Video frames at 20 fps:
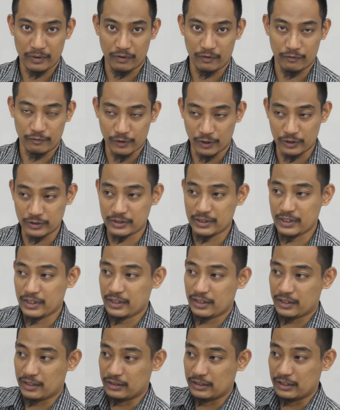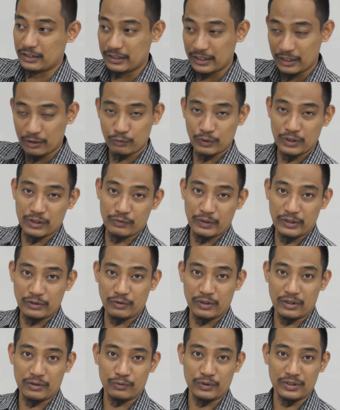Of course, in the real world, when
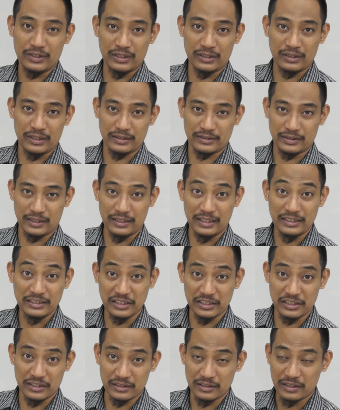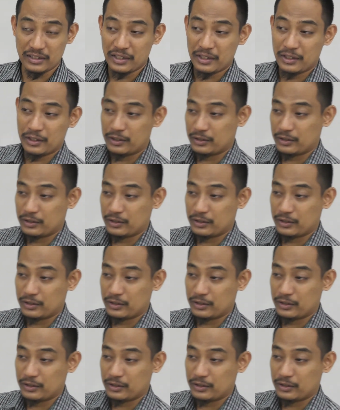you are working as an engineer,